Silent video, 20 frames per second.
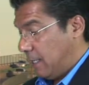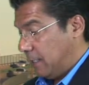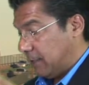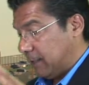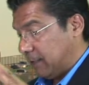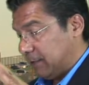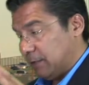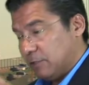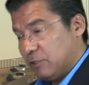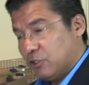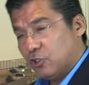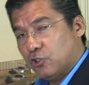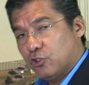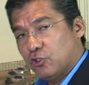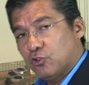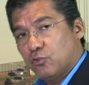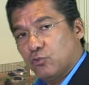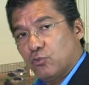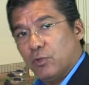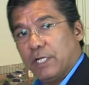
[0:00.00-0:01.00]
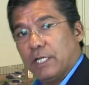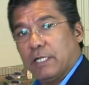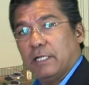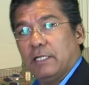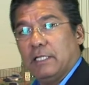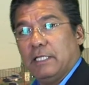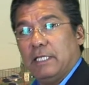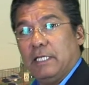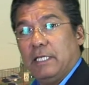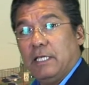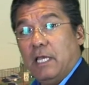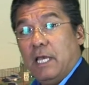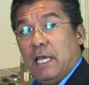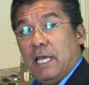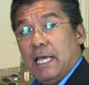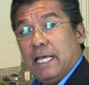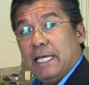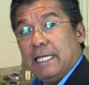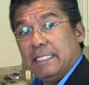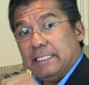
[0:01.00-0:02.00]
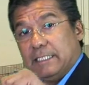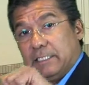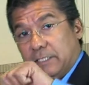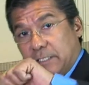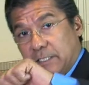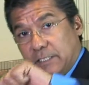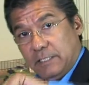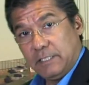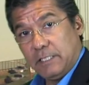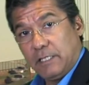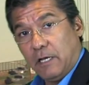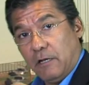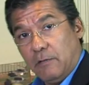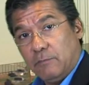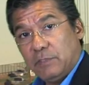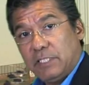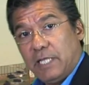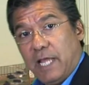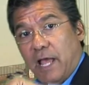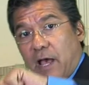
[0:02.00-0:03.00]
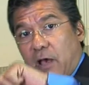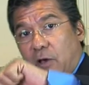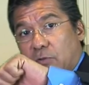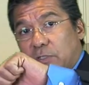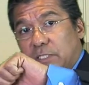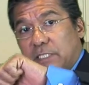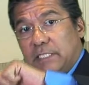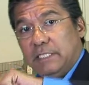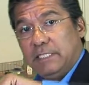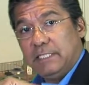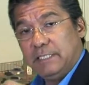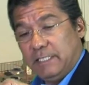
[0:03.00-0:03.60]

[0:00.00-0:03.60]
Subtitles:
This is strictly thumbs down,